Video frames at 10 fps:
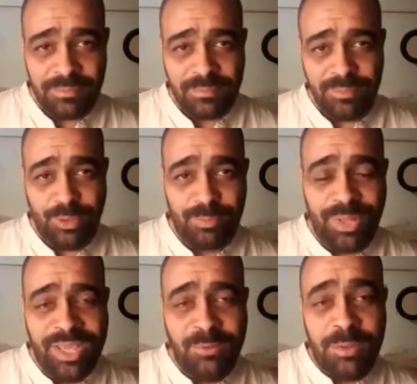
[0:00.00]
You're
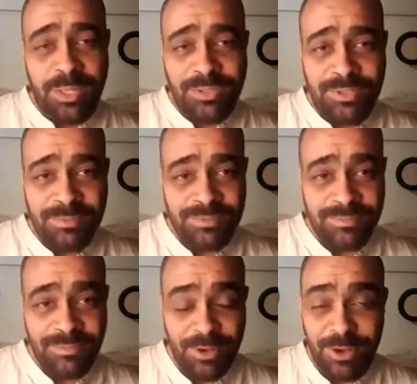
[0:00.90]
playing with us?
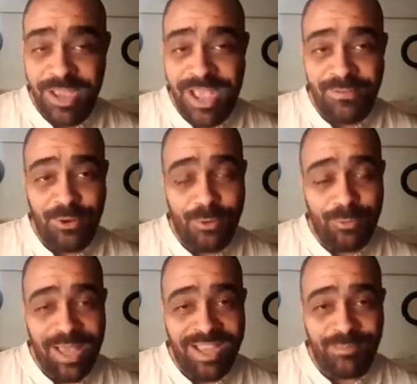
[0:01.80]
Oh, I have a whole
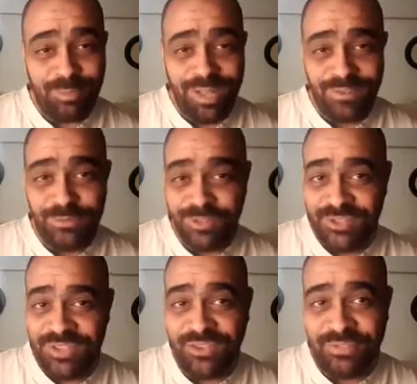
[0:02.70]
bag of playful
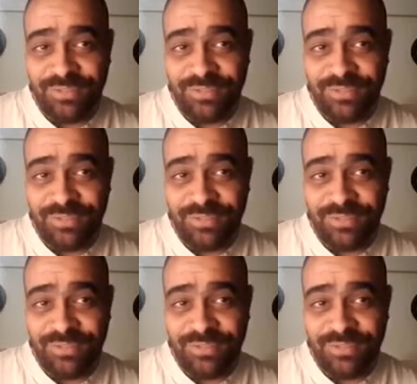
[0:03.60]
stuff.